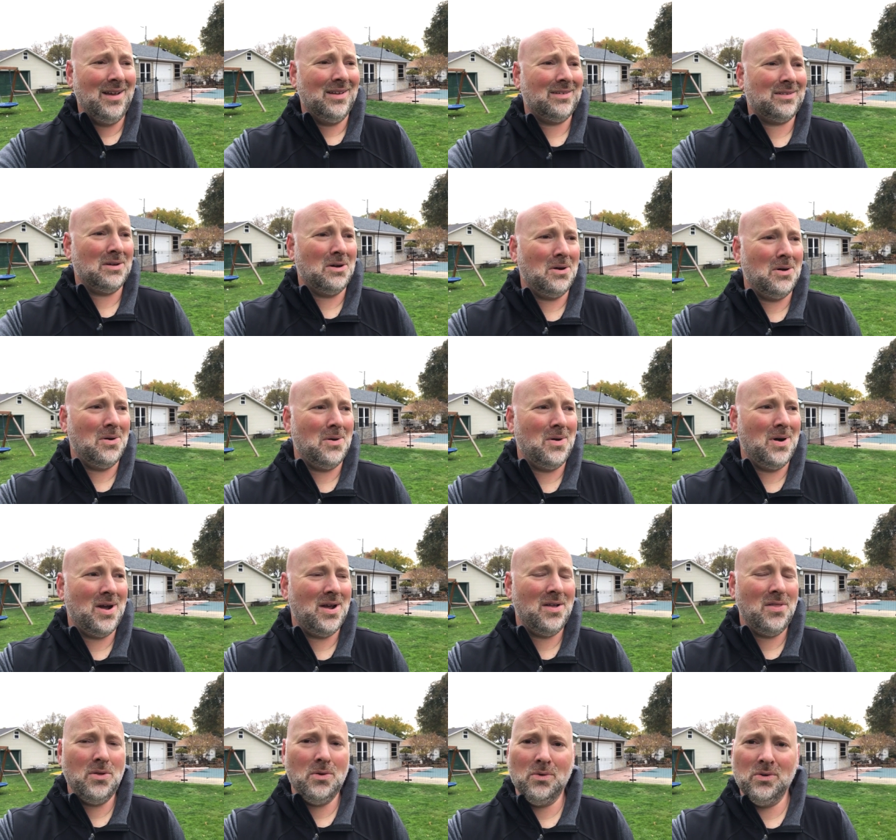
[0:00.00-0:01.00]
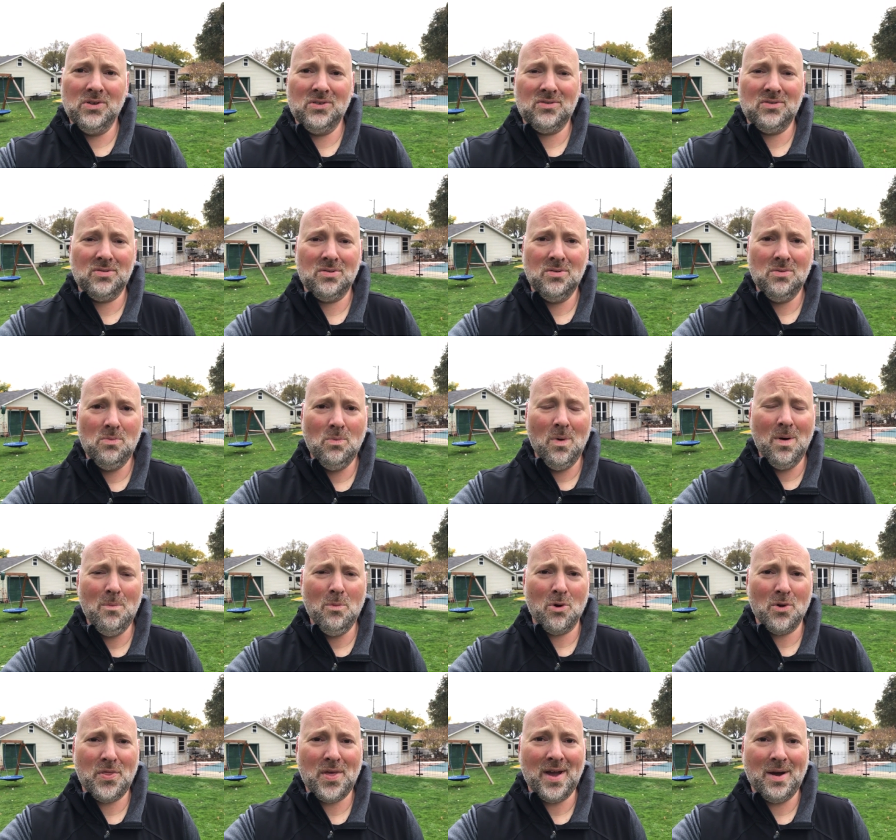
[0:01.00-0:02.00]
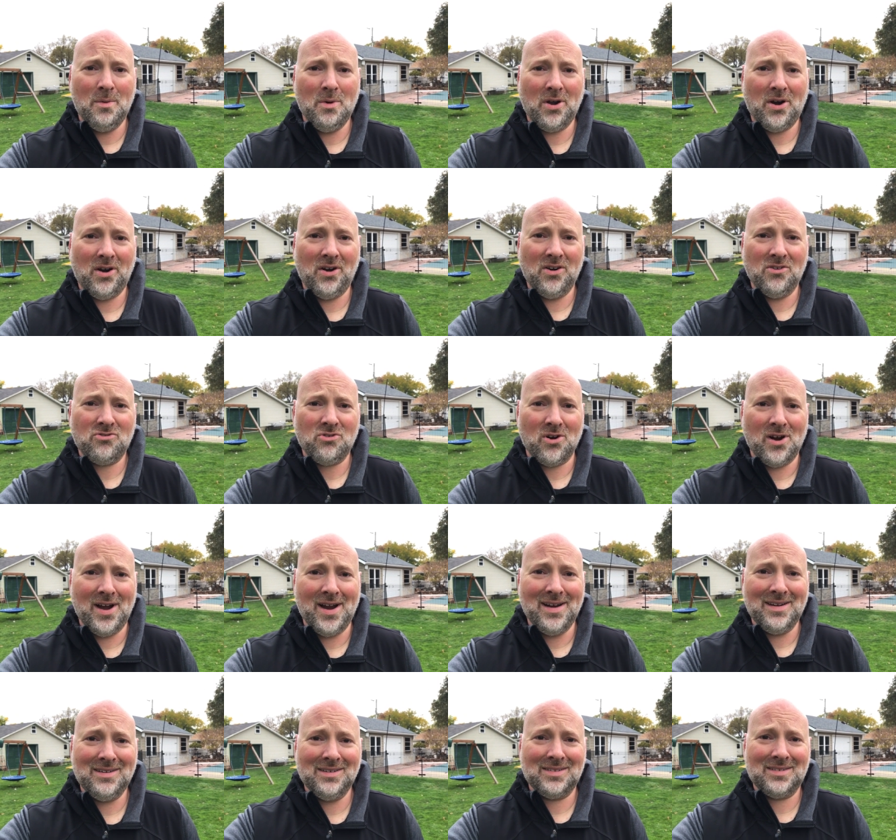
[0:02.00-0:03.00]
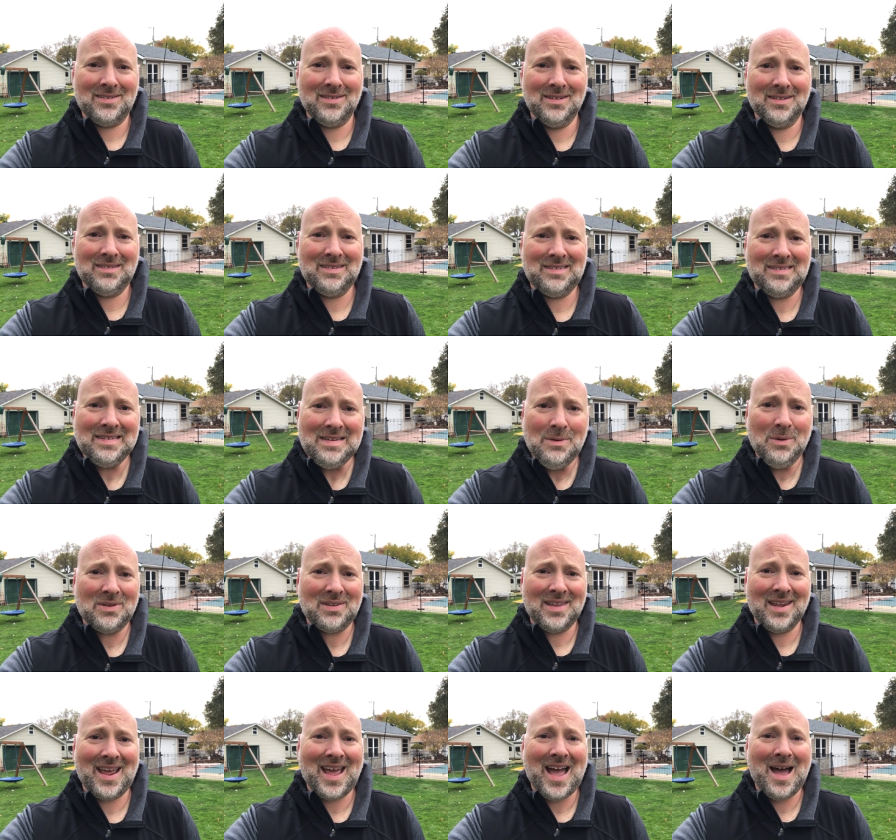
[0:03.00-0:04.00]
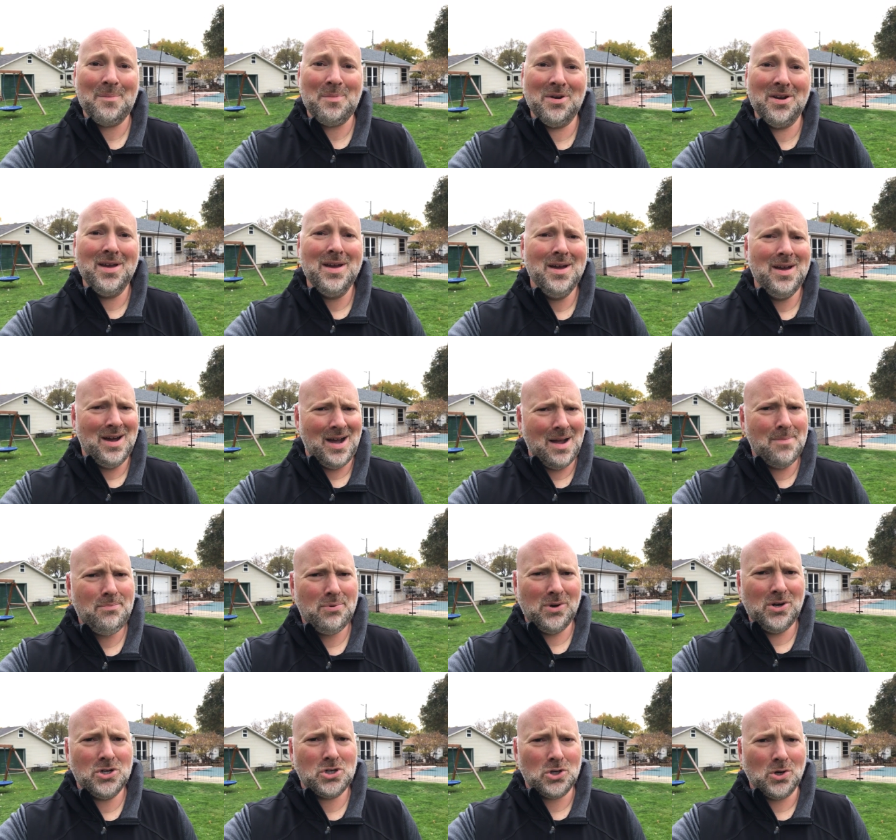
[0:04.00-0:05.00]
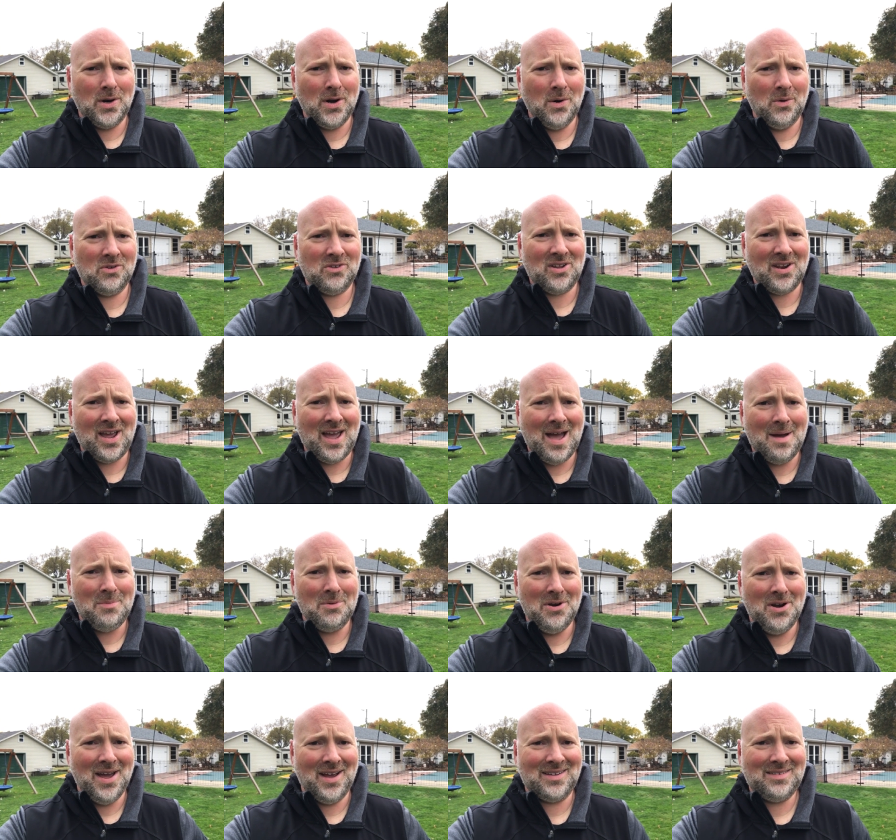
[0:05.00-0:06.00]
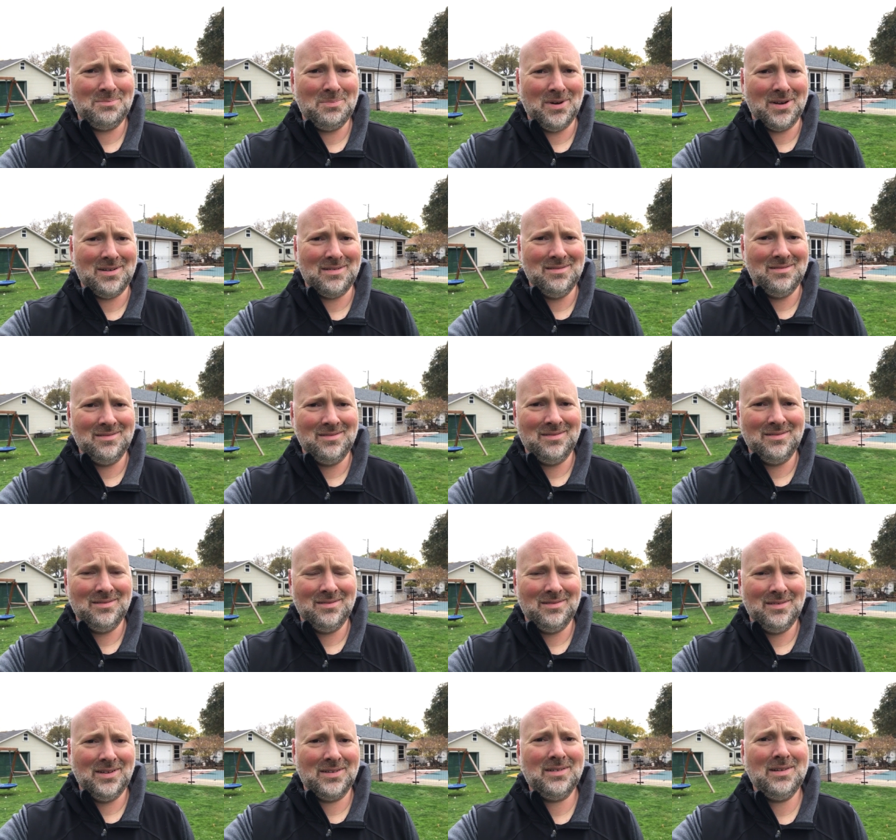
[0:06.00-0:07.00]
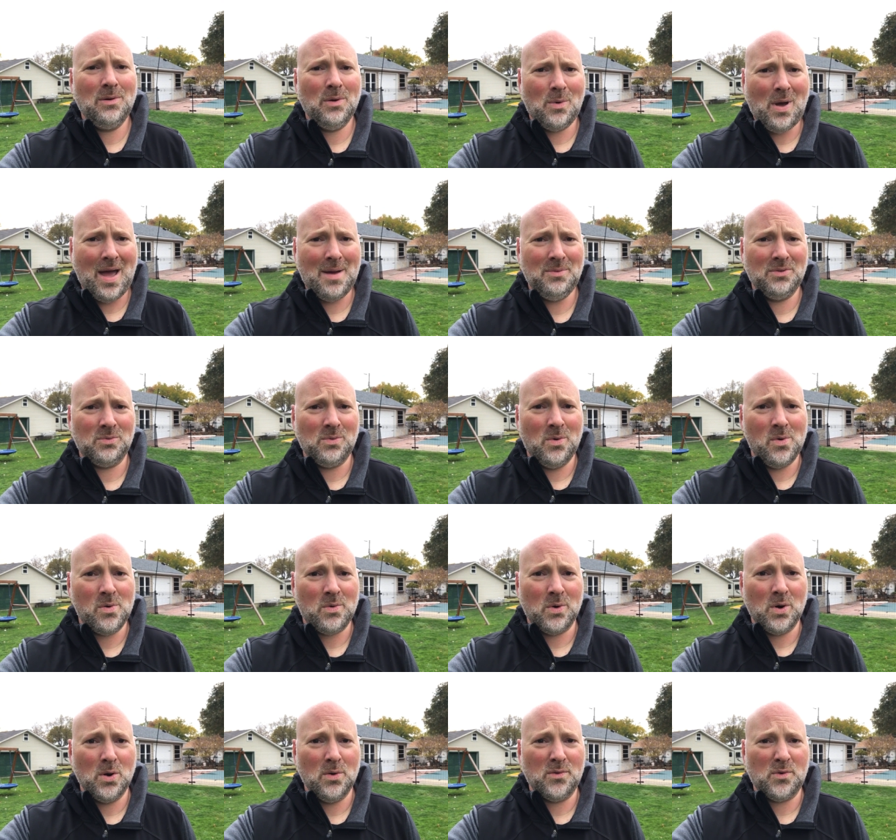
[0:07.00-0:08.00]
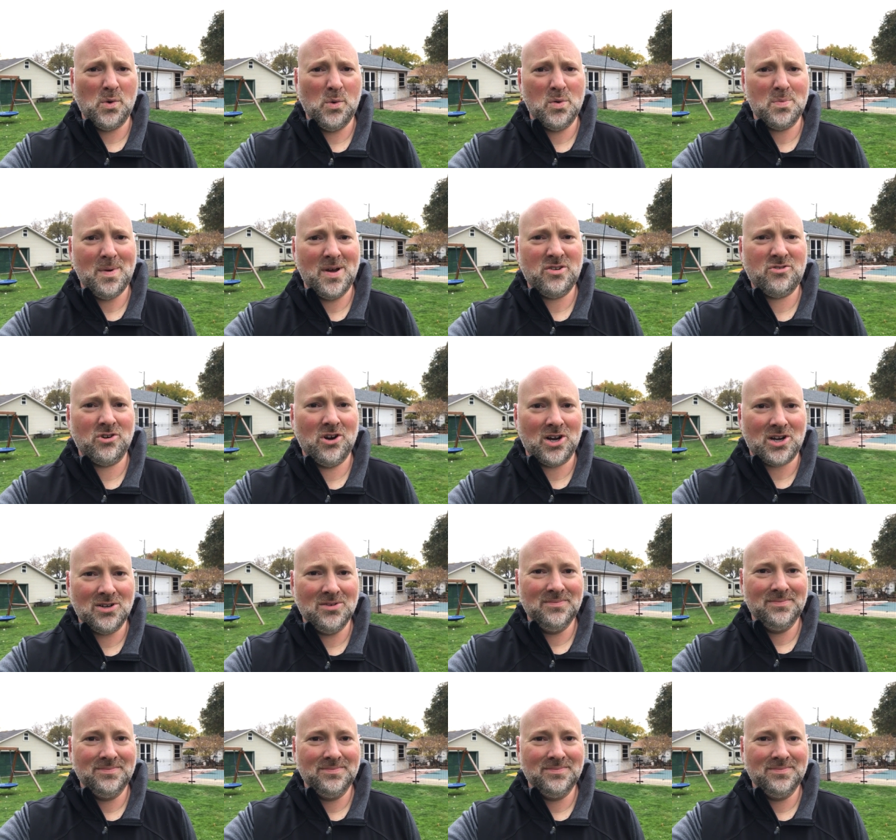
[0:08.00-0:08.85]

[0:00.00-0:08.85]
So there was one more thing I wanted to try just to see what's gonna happen. I'm pretty sure I know what's gonna happen next, but let's see what happens when we run over it with my truck.